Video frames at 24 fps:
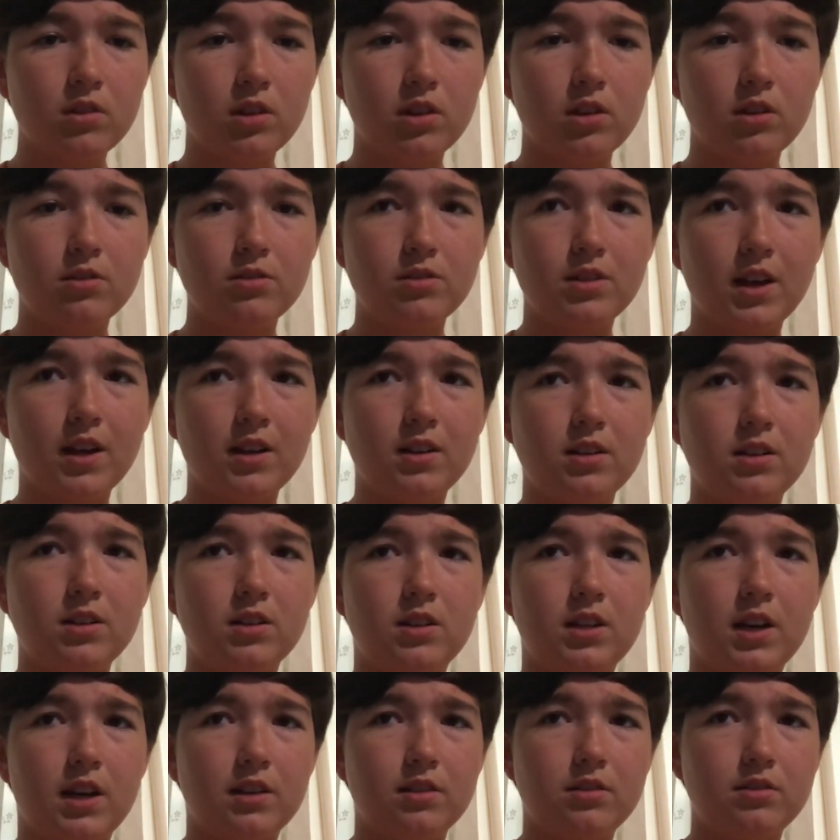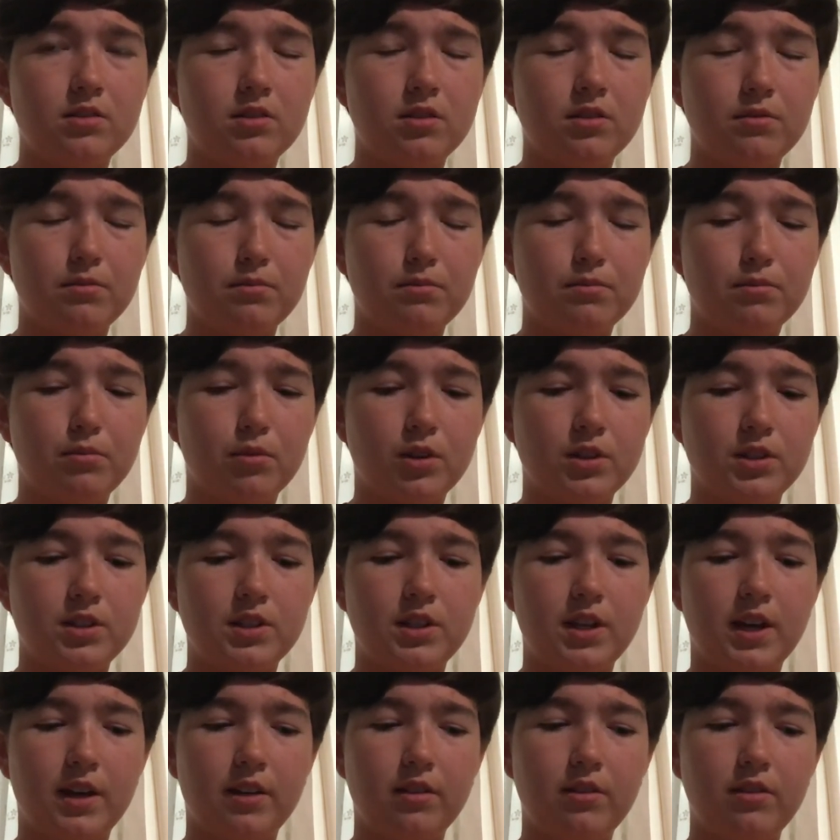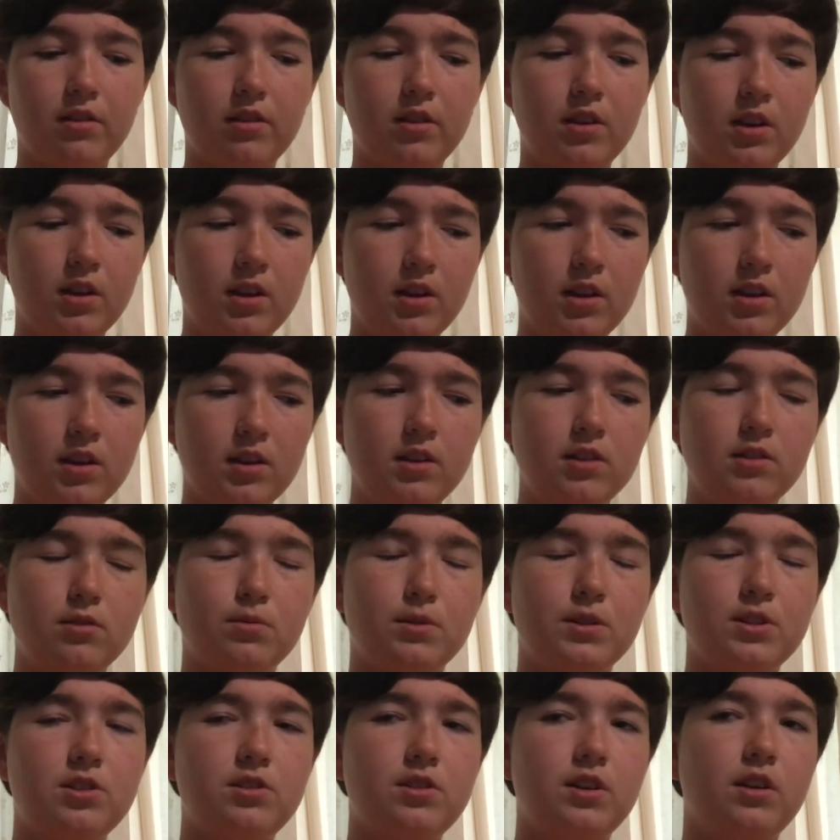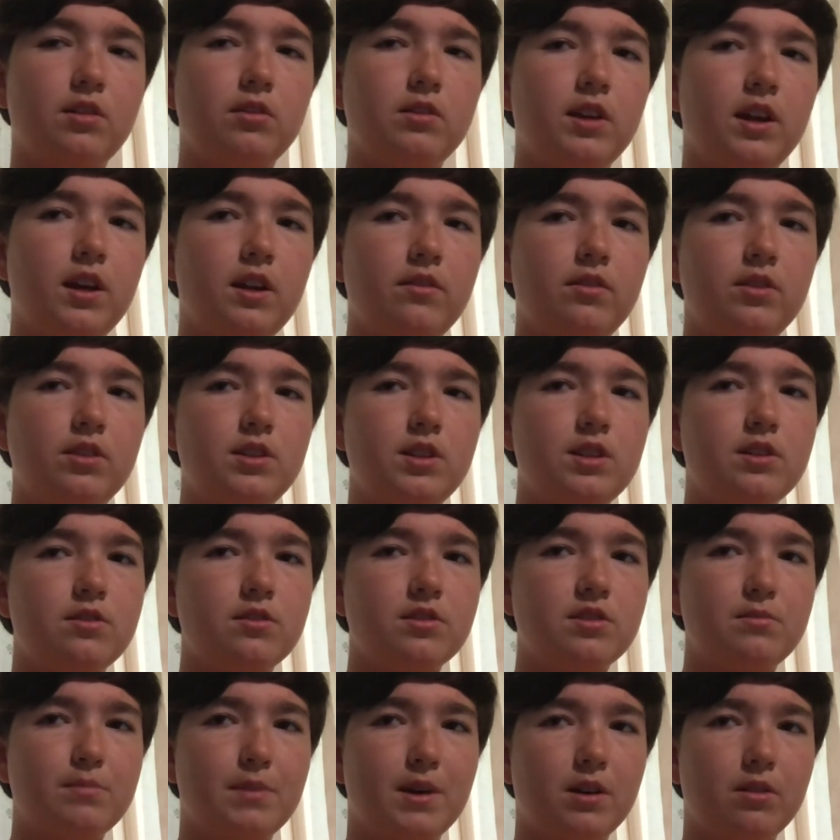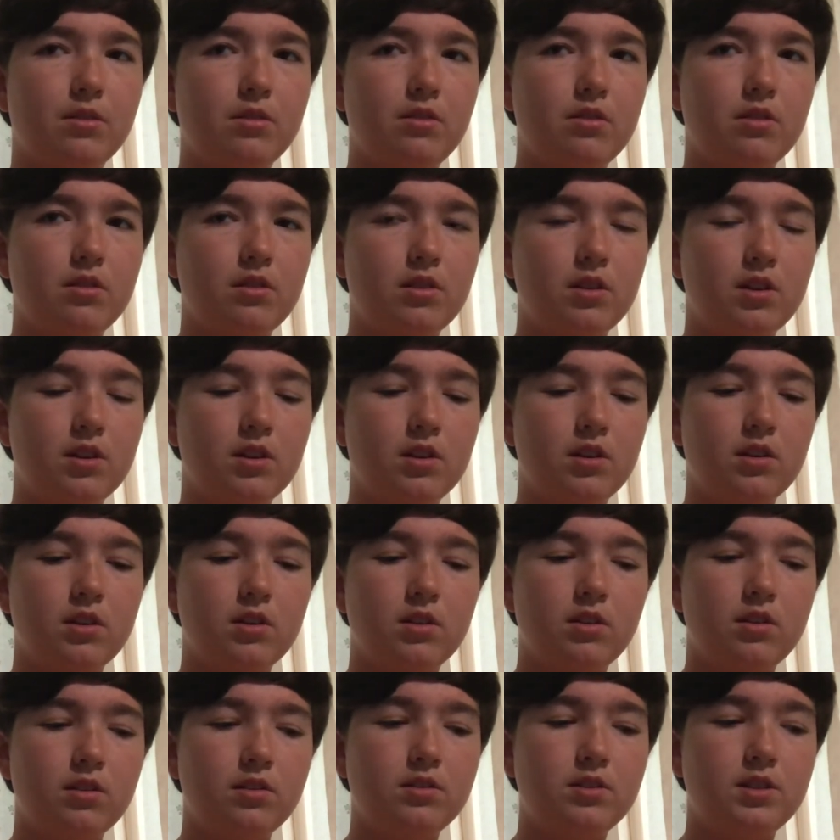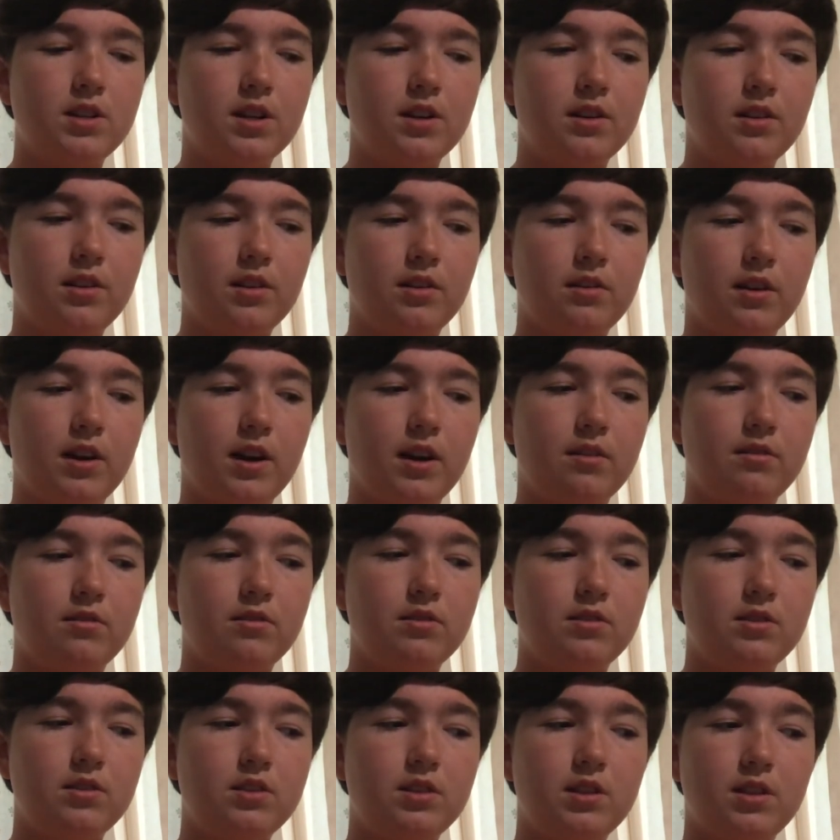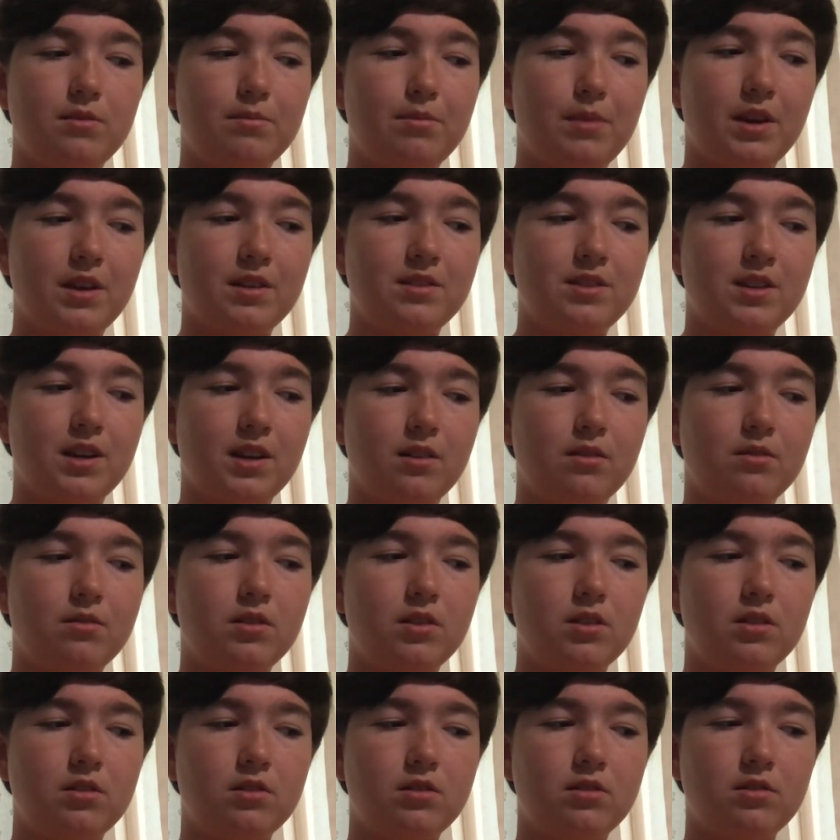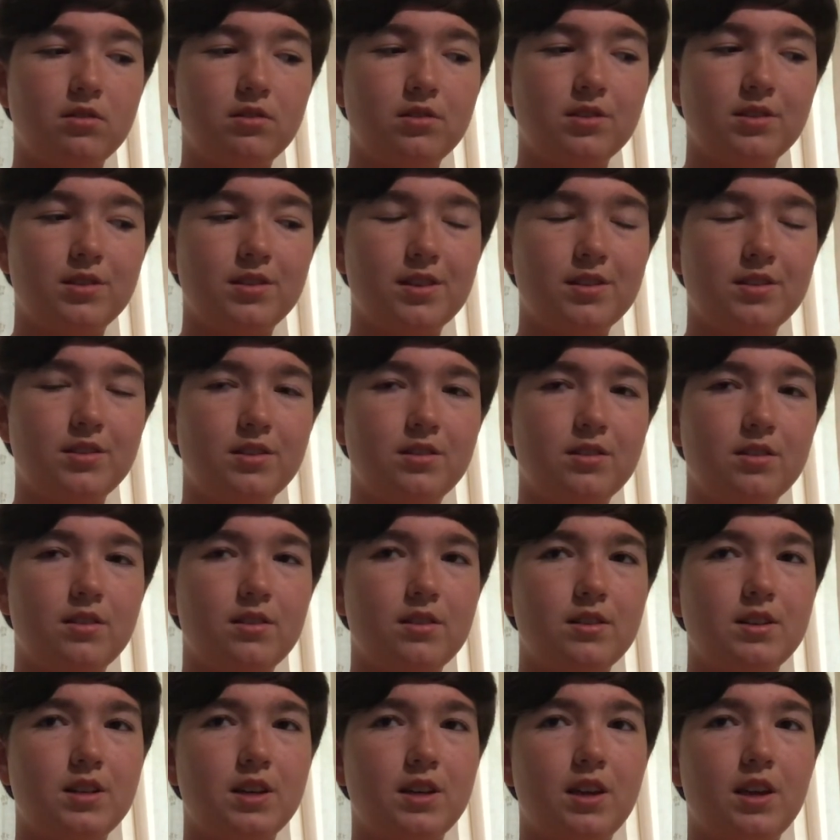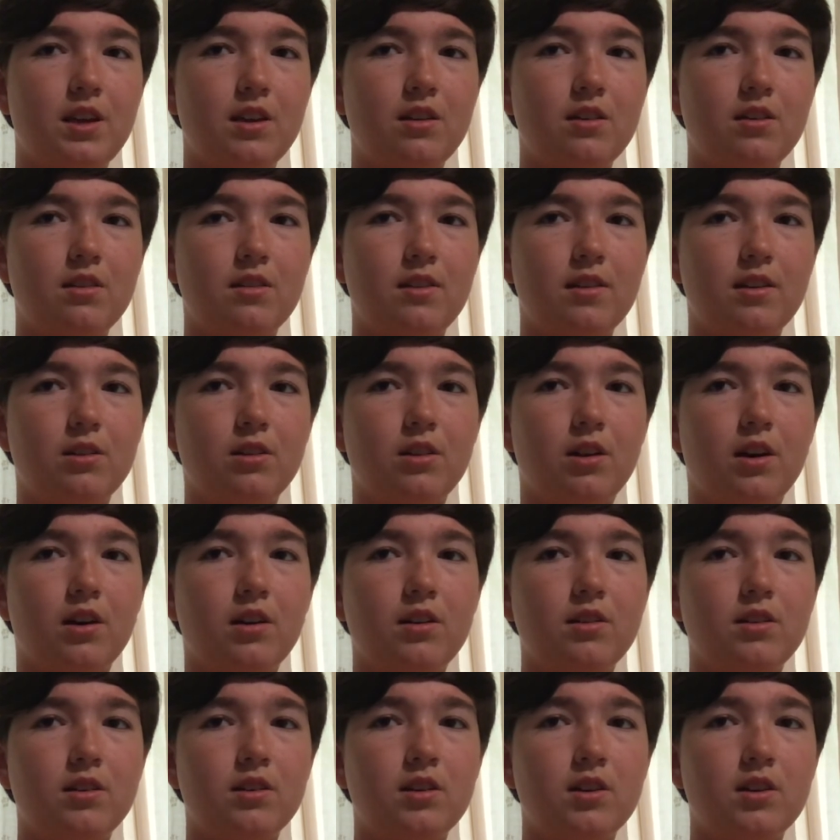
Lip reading: You sat at a desk, bored to death, as words trickled out of your teacher's mouth. You stared at the ground, didn't make a sound, just listened to the ticking of the clock,